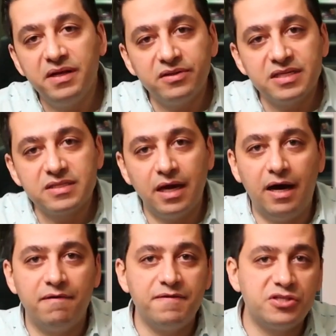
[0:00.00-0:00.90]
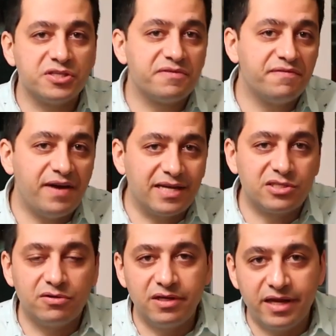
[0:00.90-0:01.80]
build these uh, features
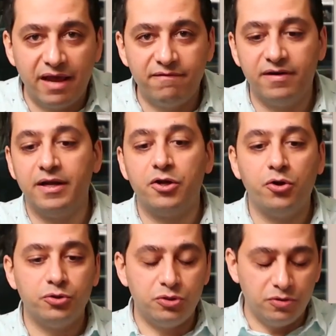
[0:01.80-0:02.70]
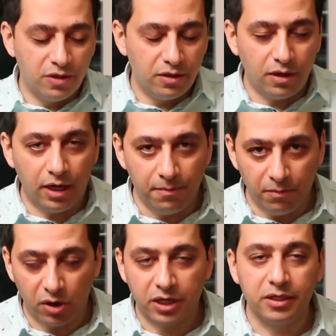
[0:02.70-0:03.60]
faster than ever and go to uh,
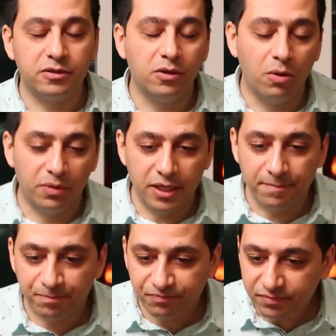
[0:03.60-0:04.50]
market globally.